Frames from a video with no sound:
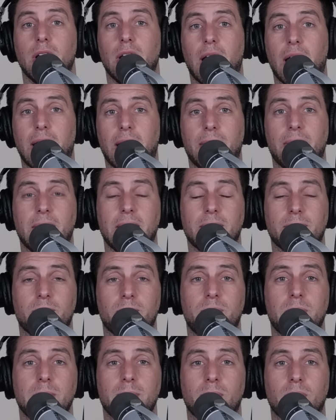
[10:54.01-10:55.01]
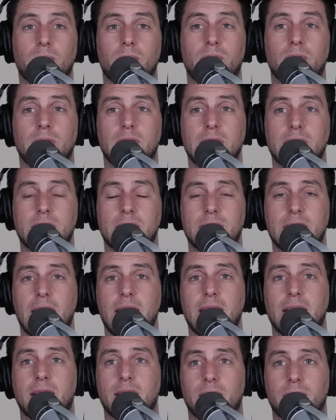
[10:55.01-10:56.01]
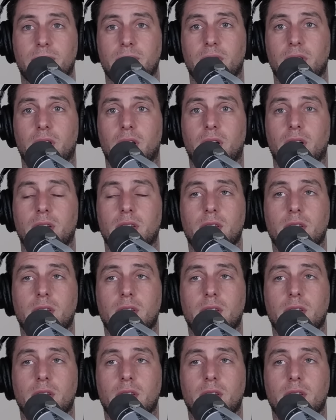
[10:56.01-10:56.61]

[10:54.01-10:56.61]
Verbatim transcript: And I think people need to take the